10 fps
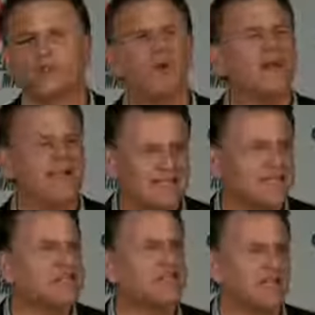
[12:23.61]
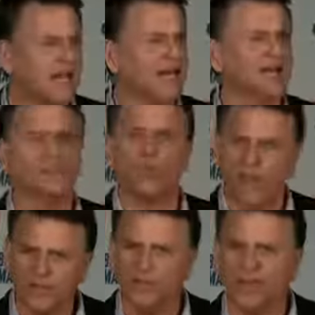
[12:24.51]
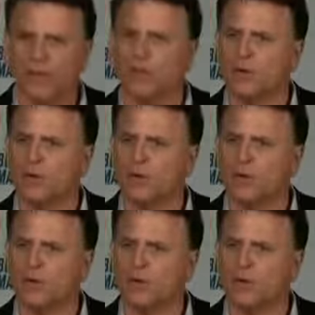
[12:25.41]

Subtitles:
You know, if I could teach Canadians one thing,